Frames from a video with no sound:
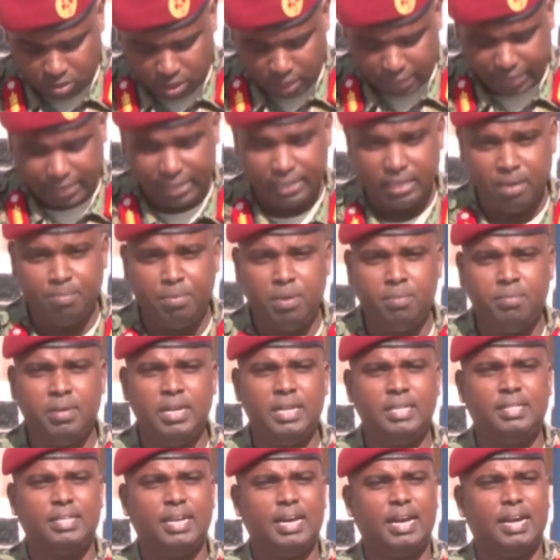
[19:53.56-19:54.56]
with
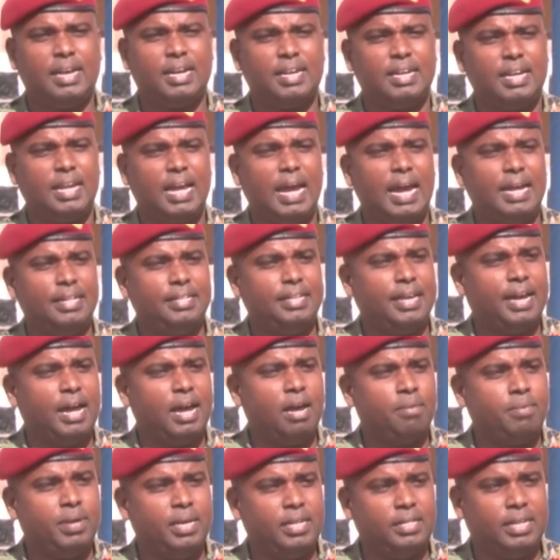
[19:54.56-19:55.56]
Parliament, Mr.
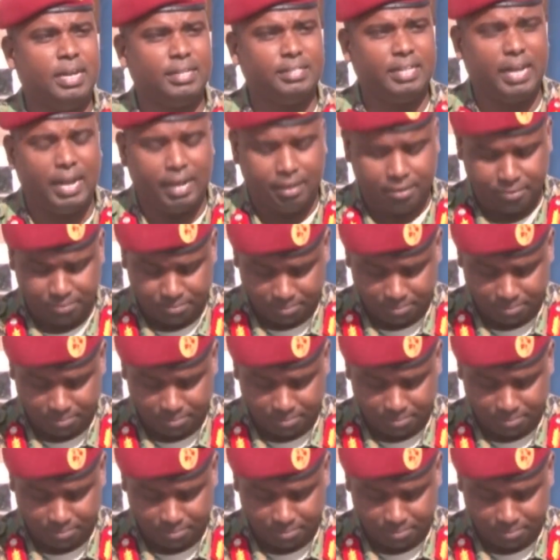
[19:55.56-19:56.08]
Hassan Mohamed